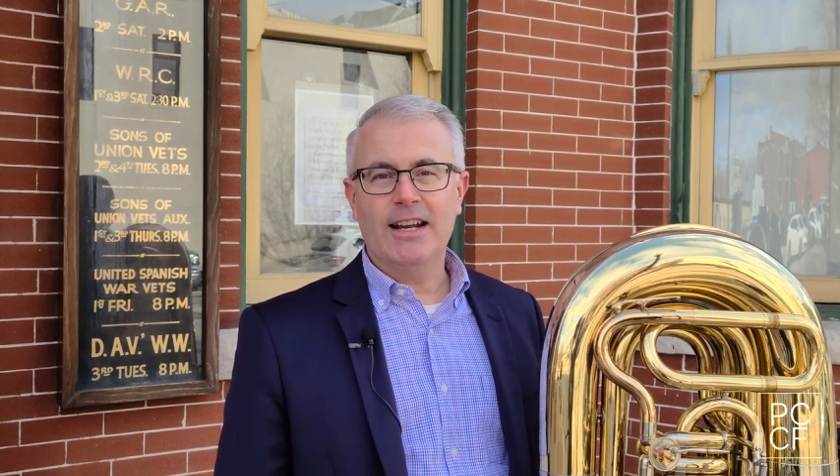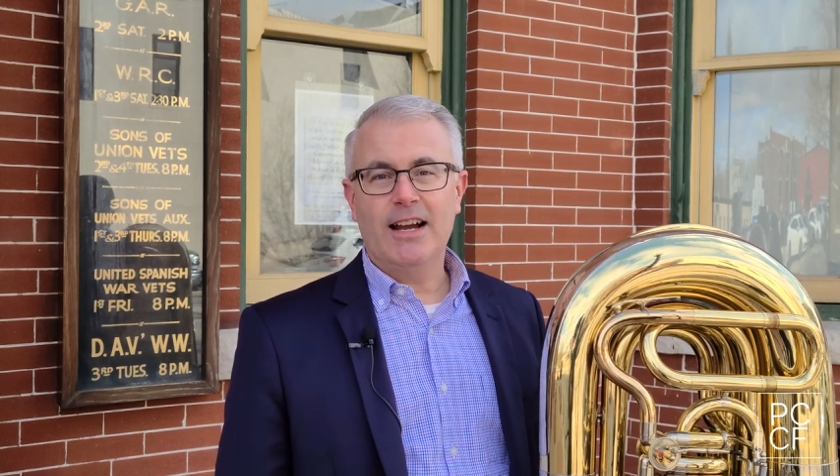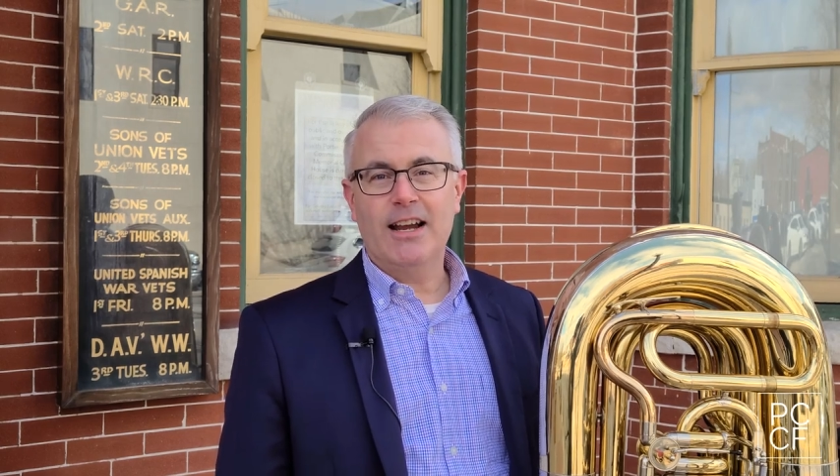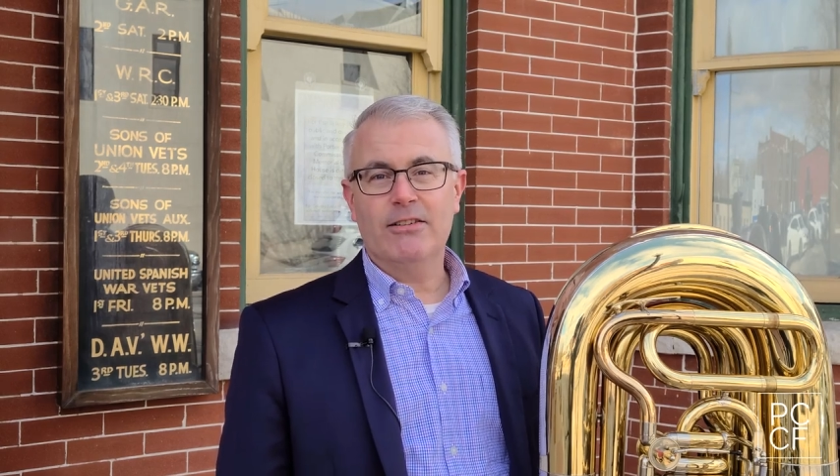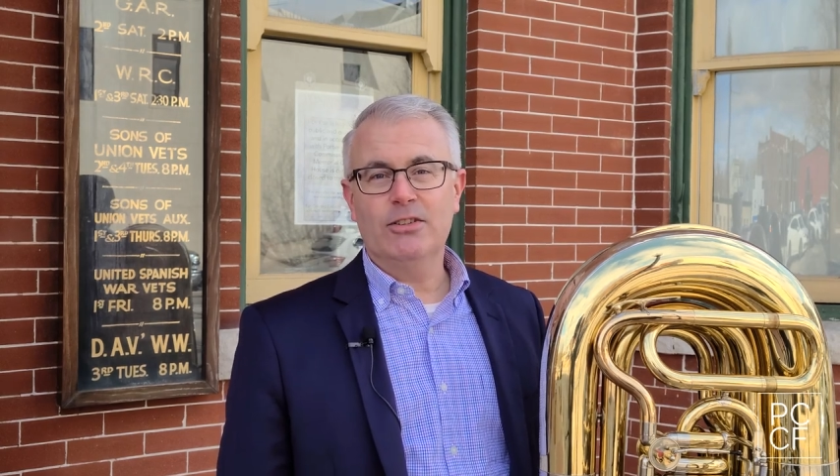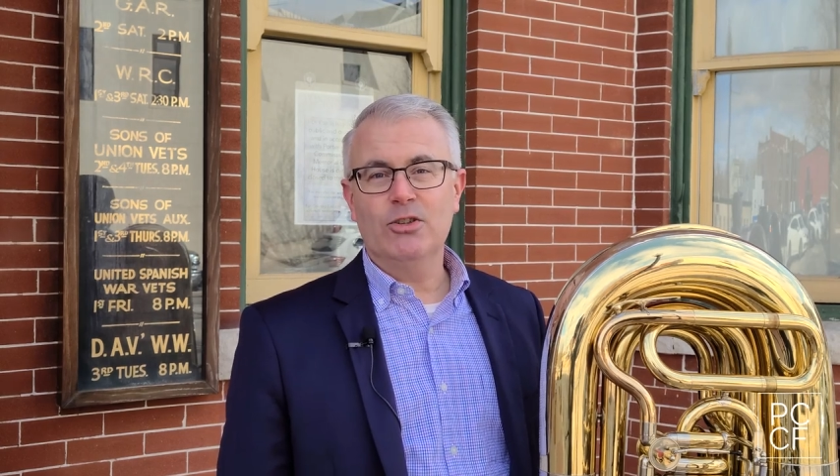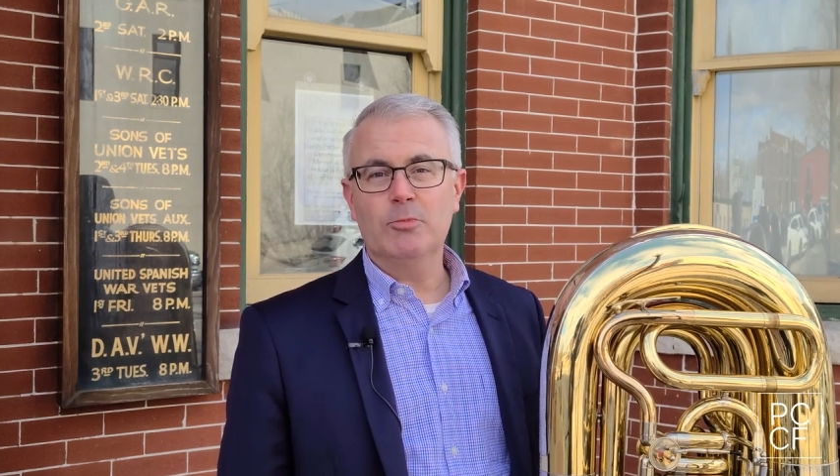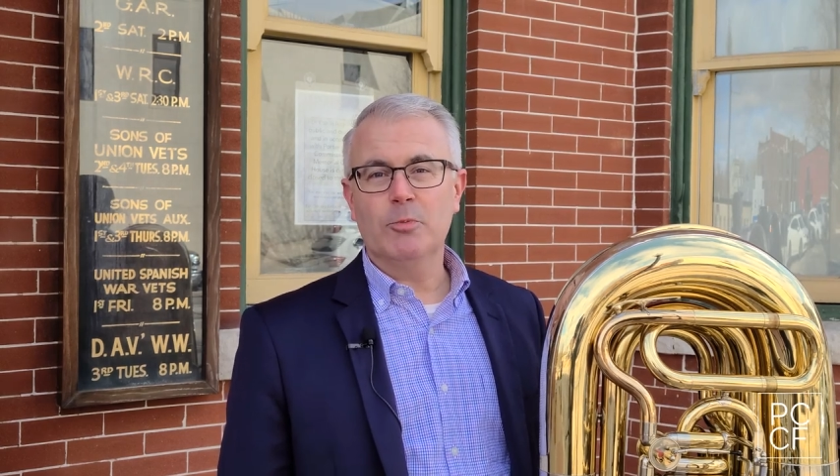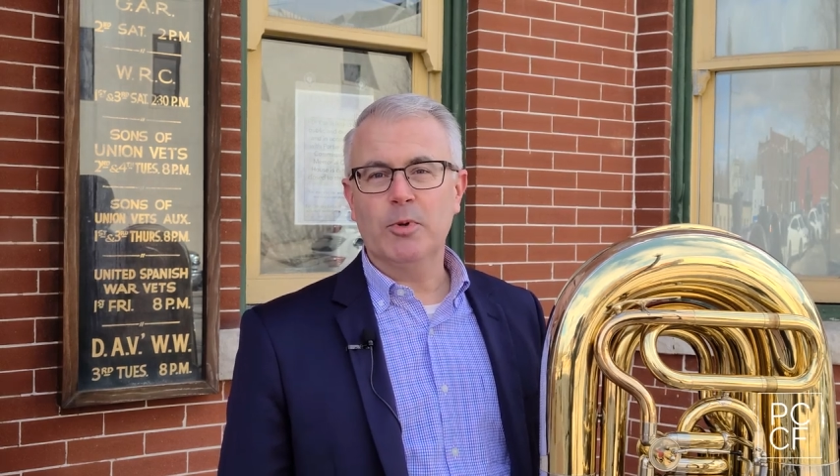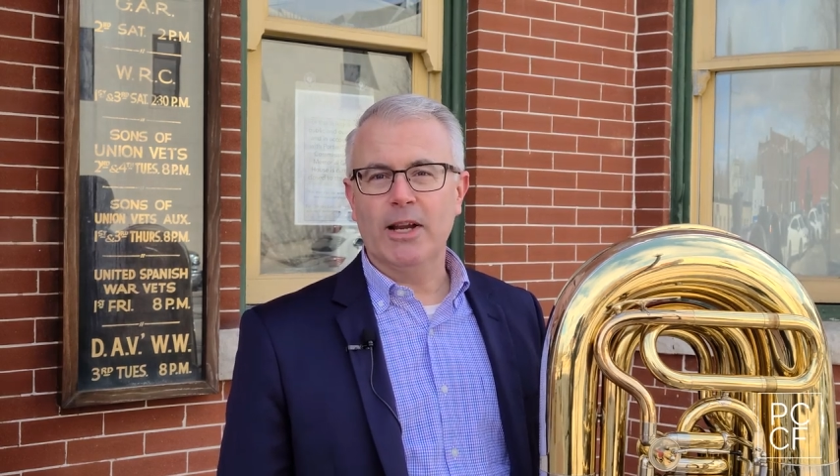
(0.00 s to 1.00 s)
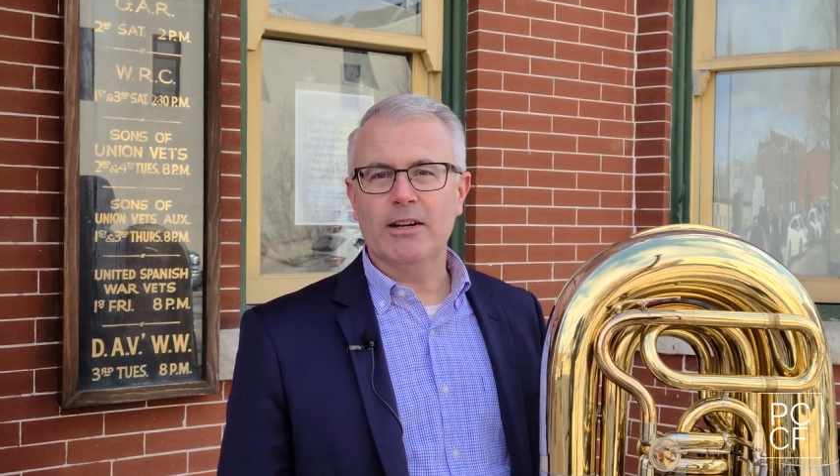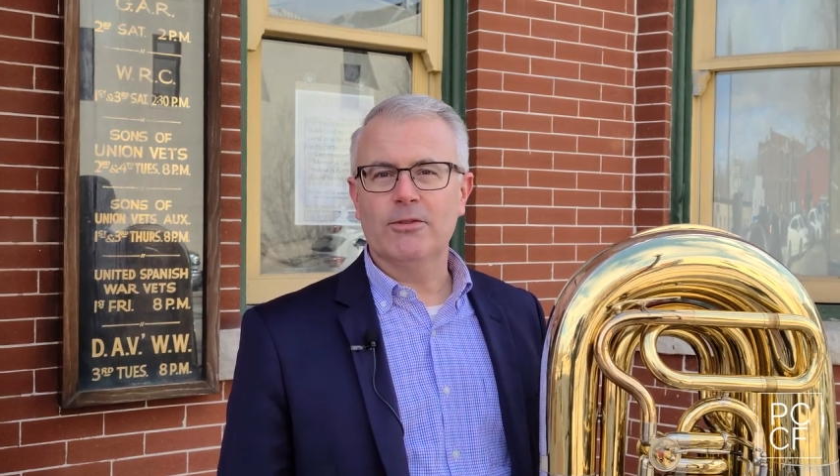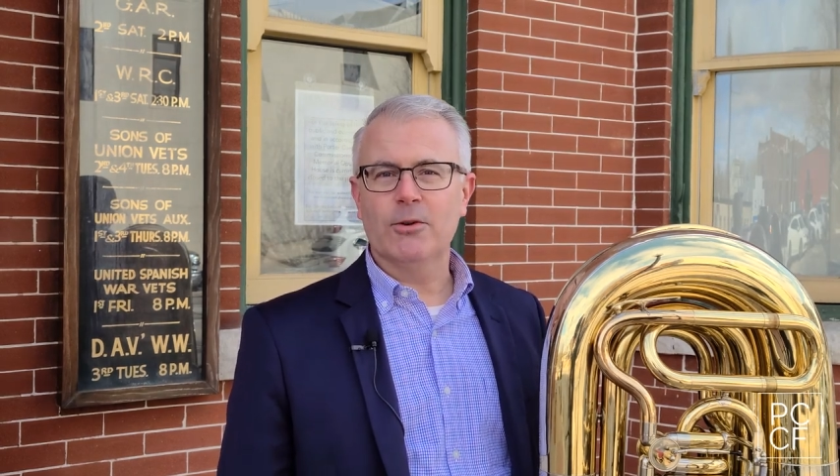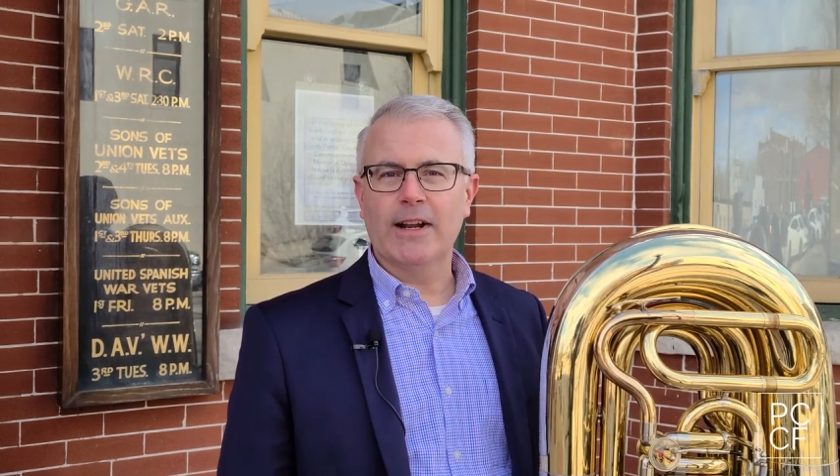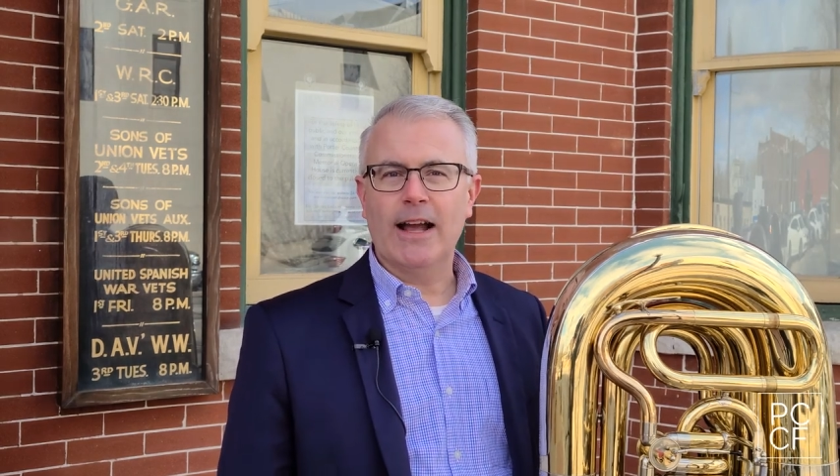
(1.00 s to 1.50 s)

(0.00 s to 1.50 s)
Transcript: to hire a tuba player for an